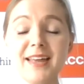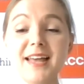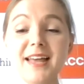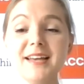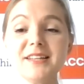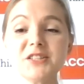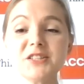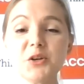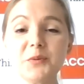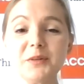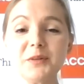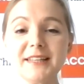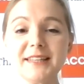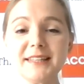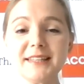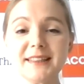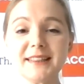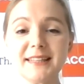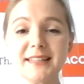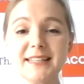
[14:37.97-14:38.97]
So
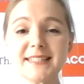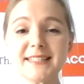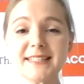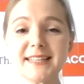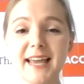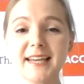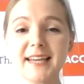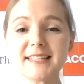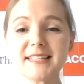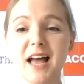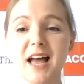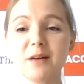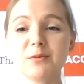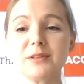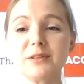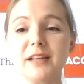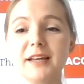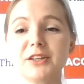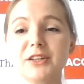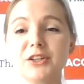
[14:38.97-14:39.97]
in this case, I would
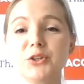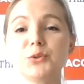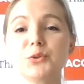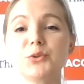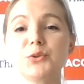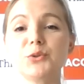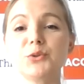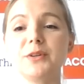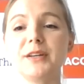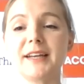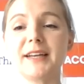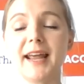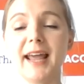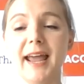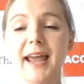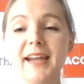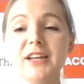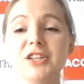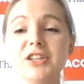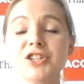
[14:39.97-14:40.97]
like you to
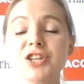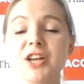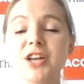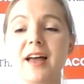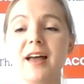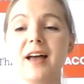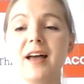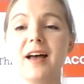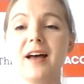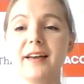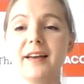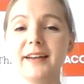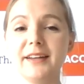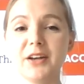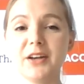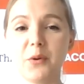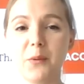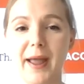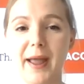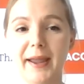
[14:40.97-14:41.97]
engage in
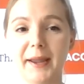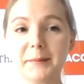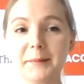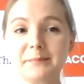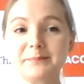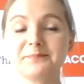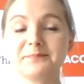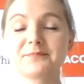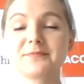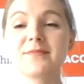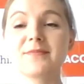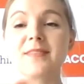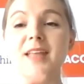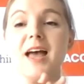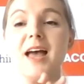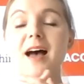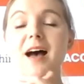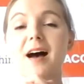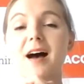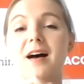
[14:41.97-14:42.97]
a way.
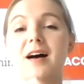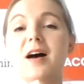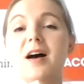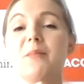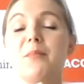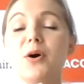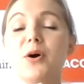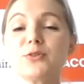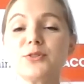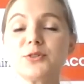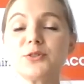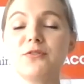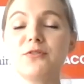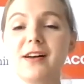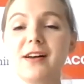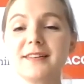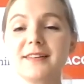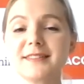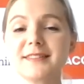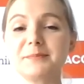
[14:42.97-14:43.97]
Most of
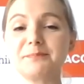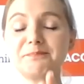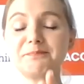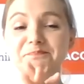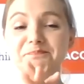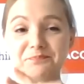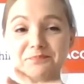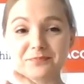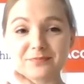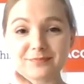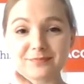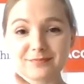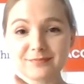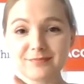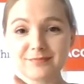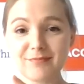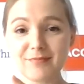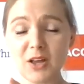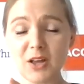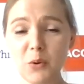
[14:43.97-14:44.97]
us
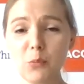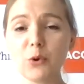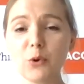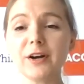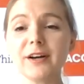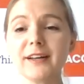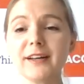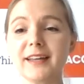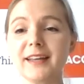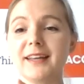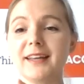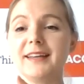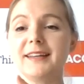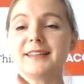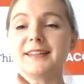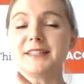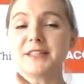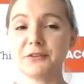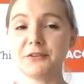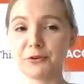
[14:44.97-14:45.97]
work
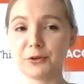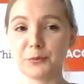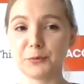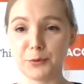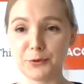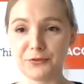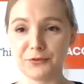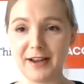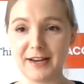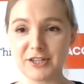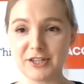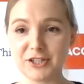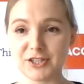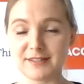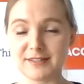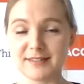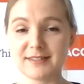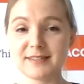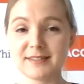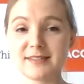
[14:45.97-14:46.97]
in different
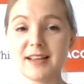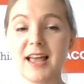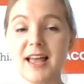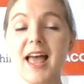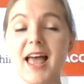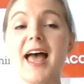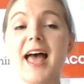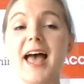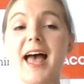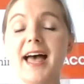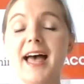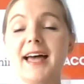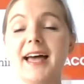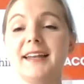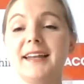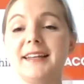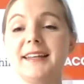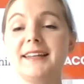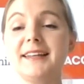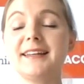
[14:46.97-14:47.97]
professions.
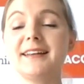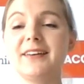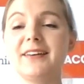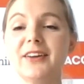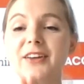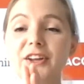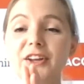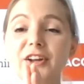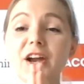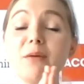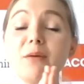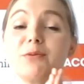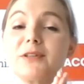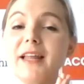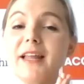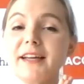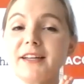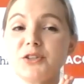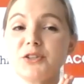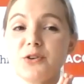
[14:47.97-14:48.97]
And here I would
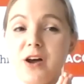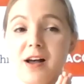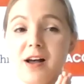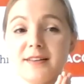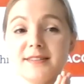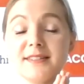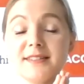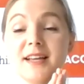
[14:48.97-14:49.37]
like to ask,